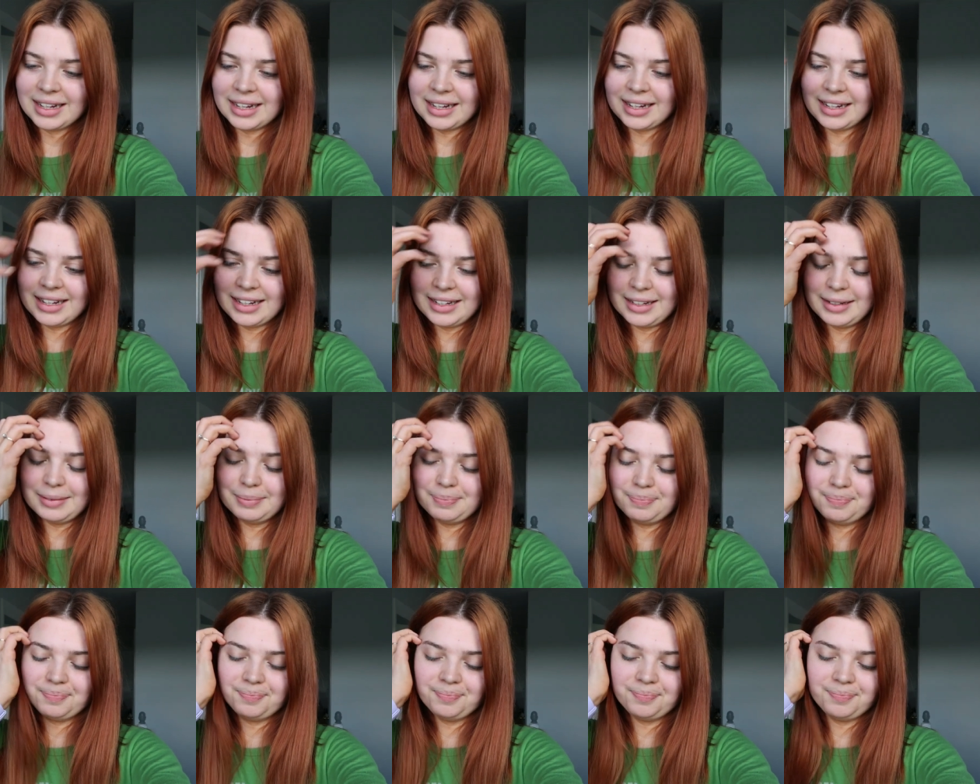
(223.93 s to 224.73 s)

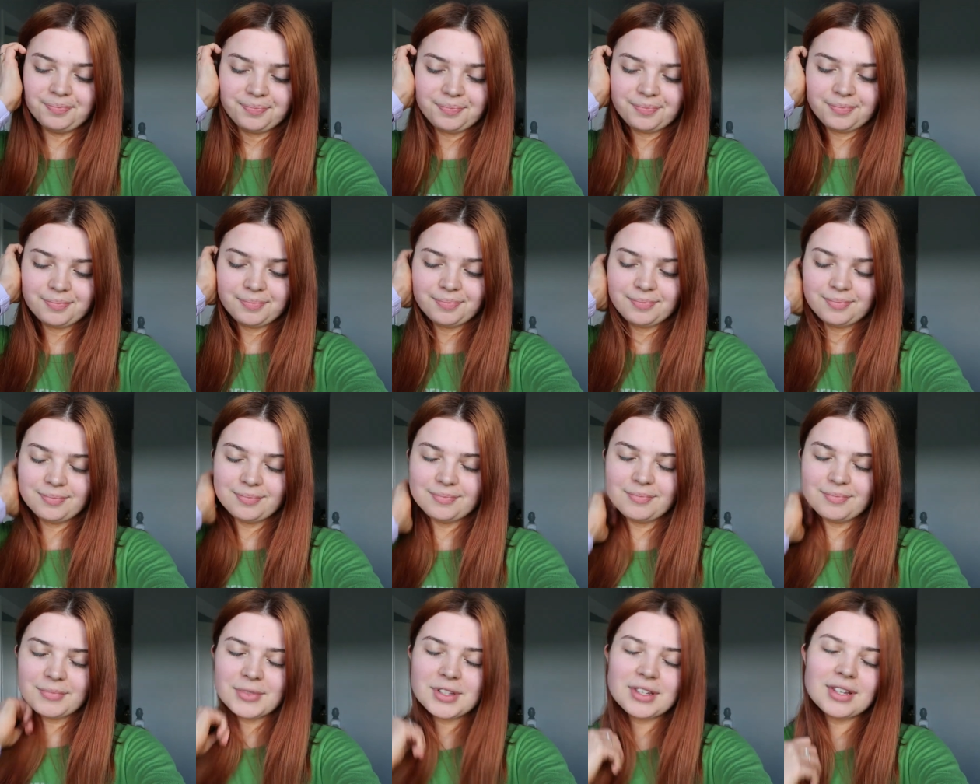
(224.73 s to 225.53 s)
I'm
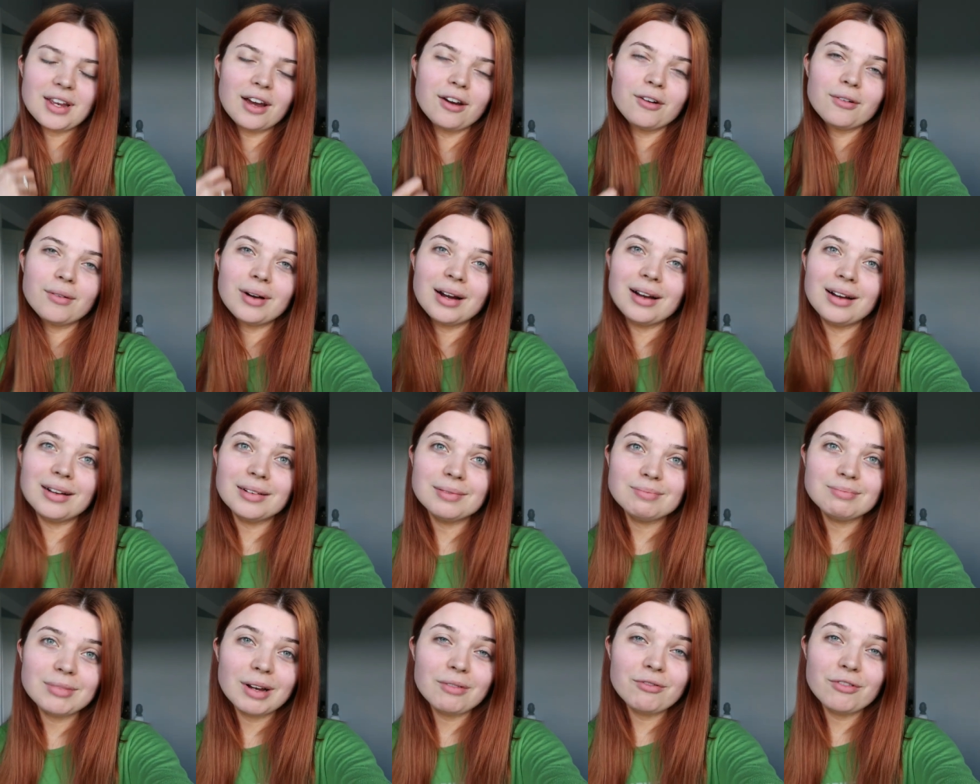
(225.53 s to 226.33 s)

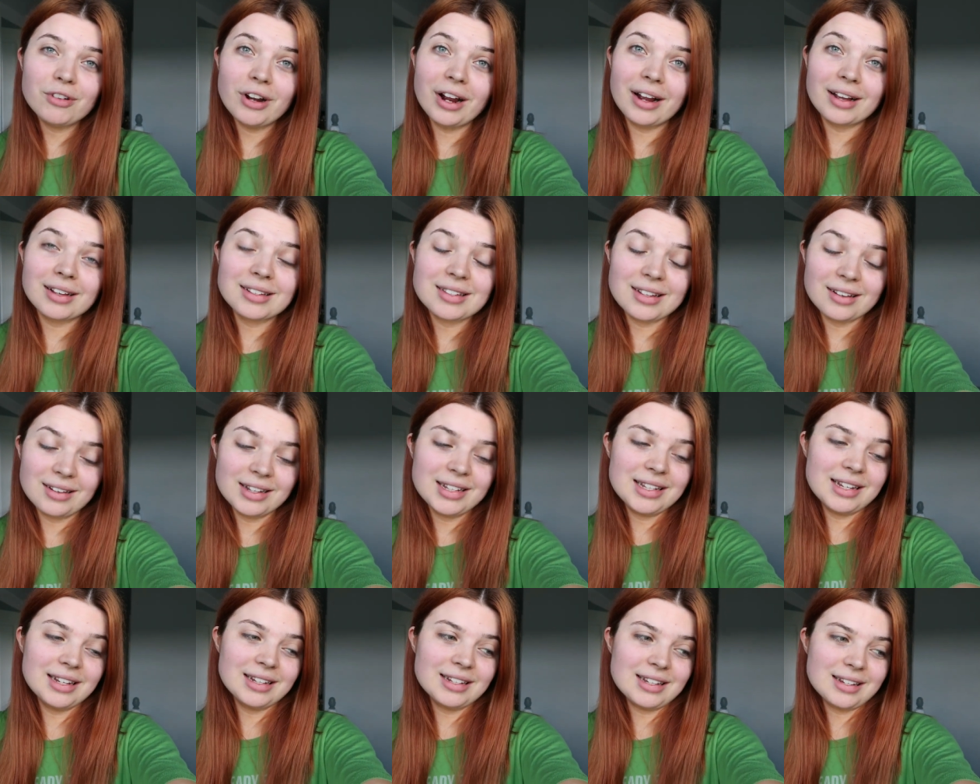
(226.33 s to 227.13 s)
very
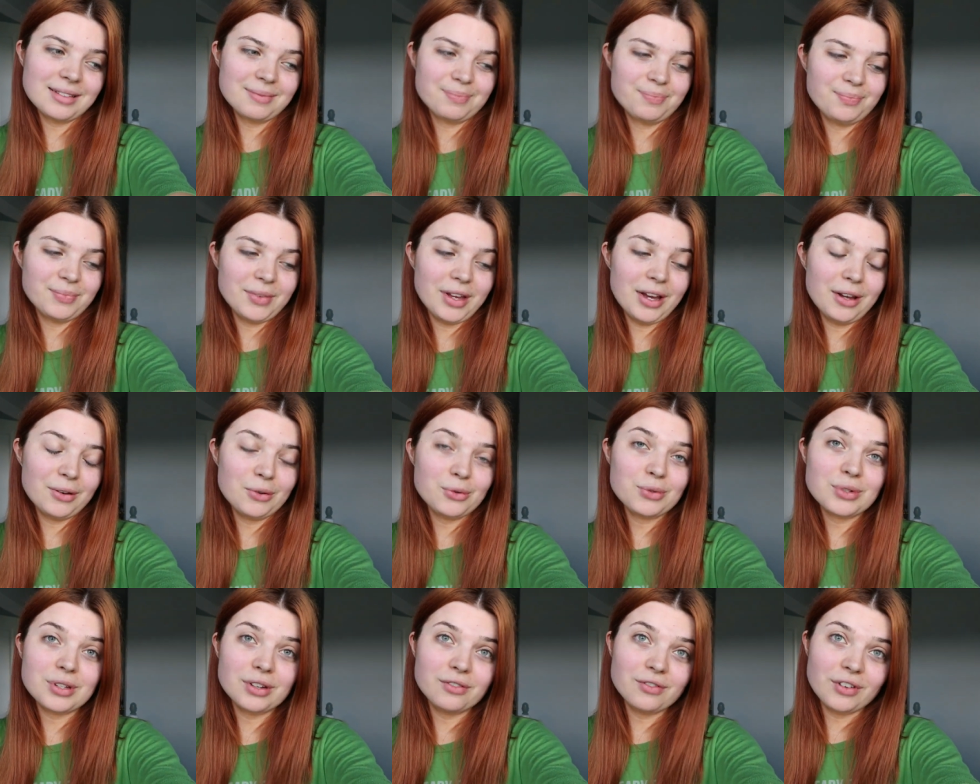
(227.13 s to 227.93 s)
excited and
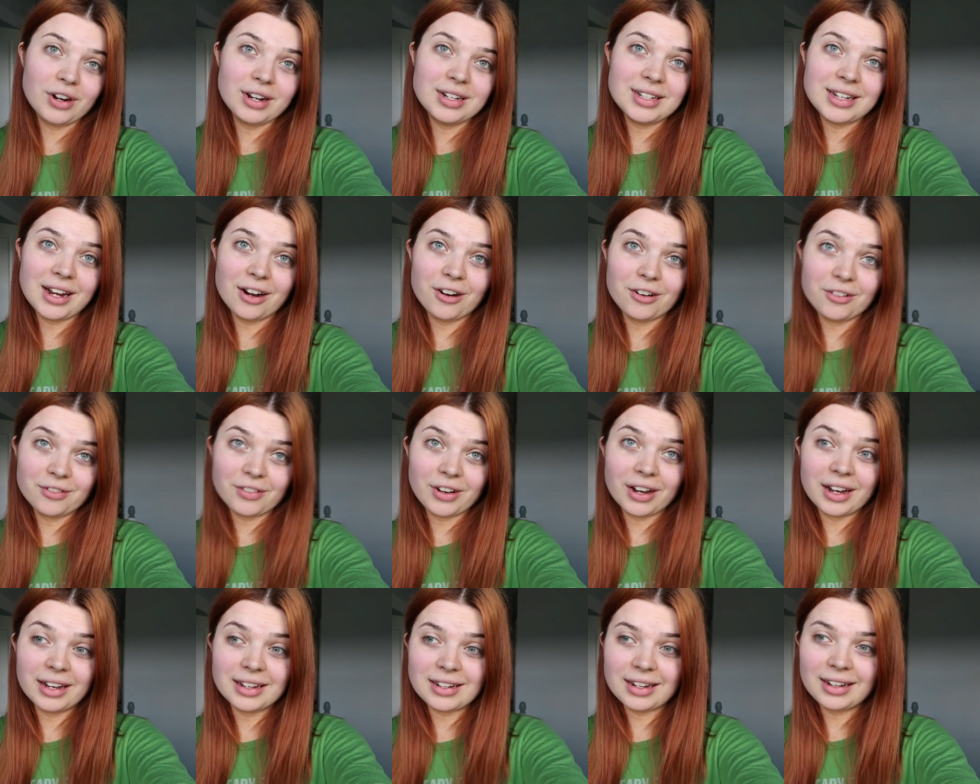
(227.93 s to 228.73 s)
also very
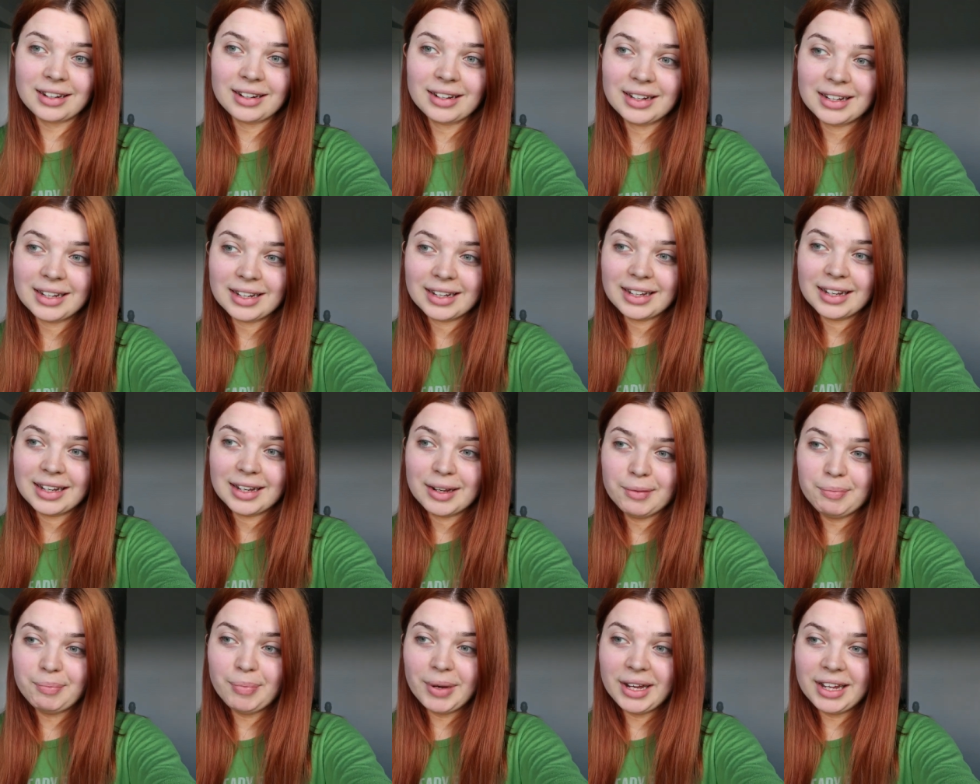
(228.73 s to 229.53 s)
terrified.
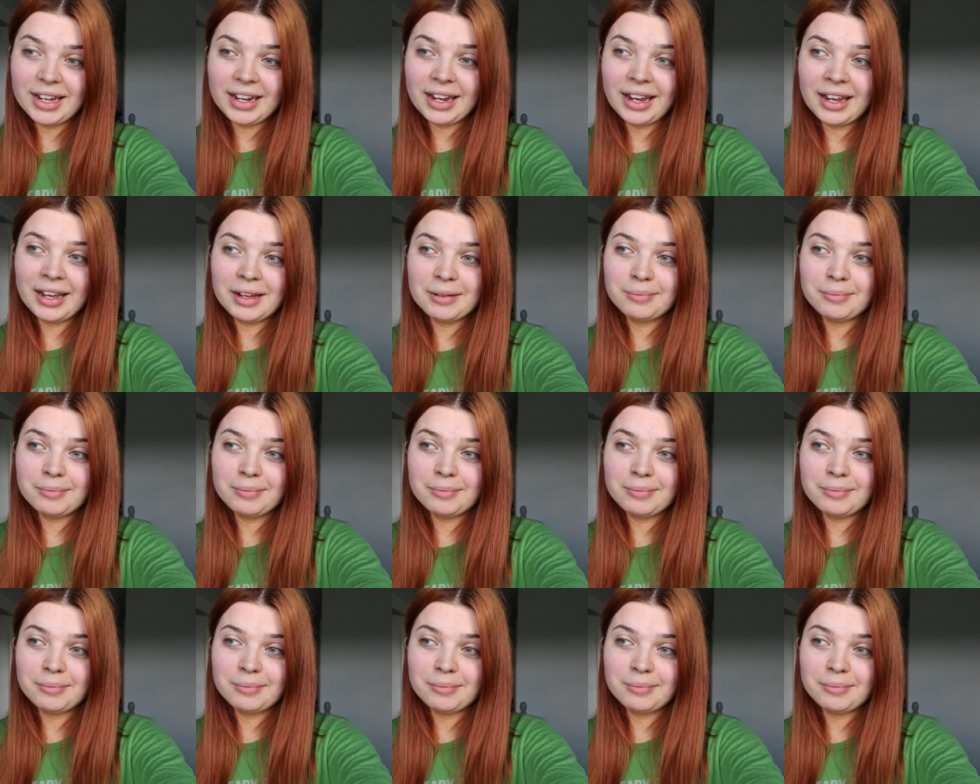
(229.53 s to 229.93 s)
But